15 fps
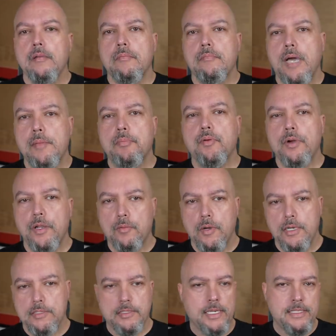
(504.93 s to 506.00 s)
My point
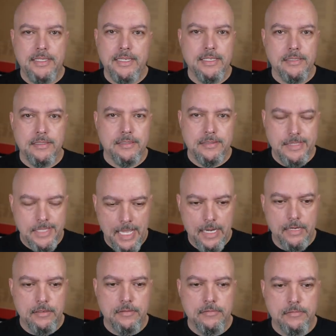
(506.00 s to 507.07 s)
was, and I didn't say
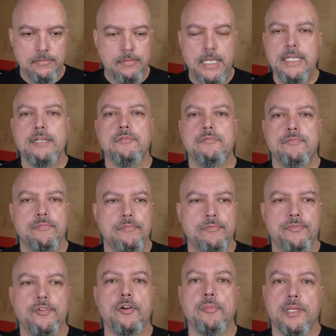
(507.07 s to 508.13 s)
it, I didn't
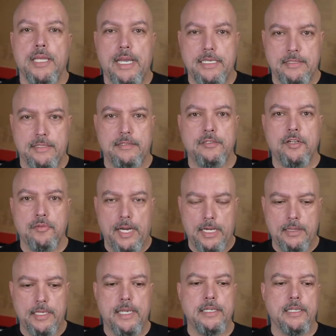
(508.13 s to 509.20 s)
verbalize it
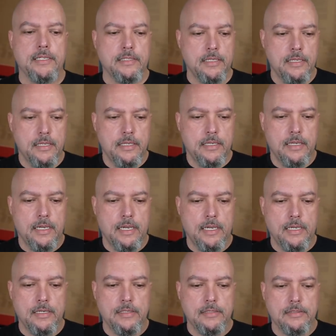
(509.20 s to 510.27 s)
correctly. I didn't
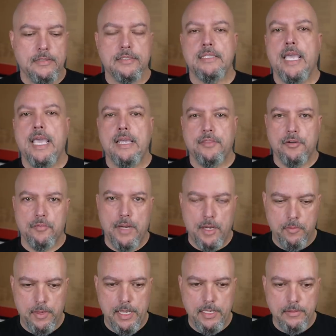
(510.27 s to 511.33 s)
uh, say it the right
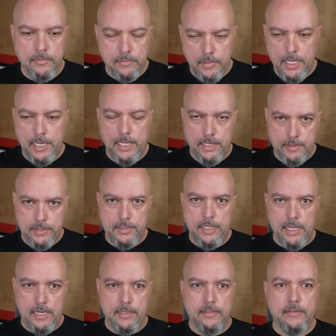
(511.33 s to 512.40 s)
way, and I
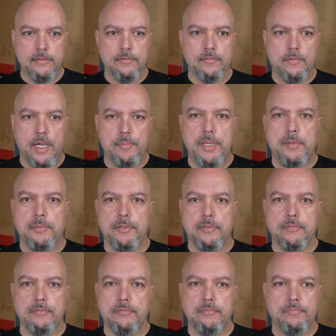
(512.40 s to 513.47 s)
understand why
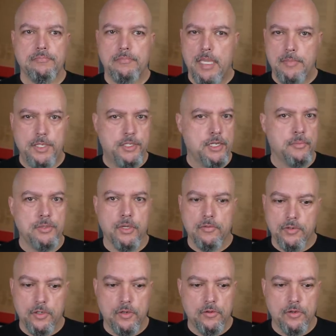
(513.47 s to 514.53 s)
people maybe jumped
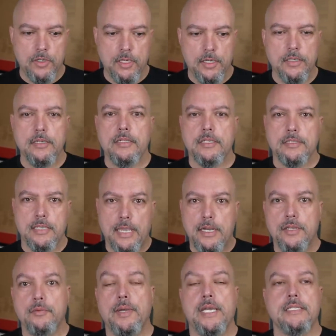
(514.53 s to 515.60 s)
over or got excited
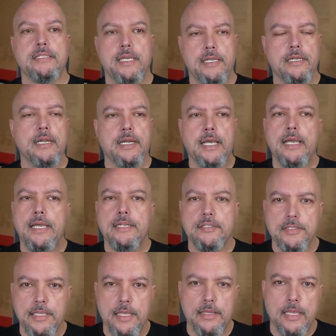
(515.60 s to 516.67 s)
the way I said it, and I, I
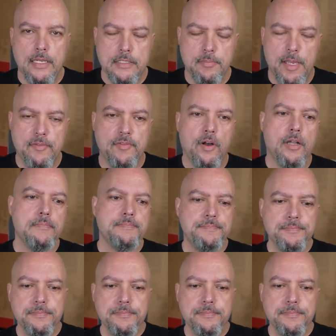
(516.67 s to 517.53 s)
understand that. That's my fault.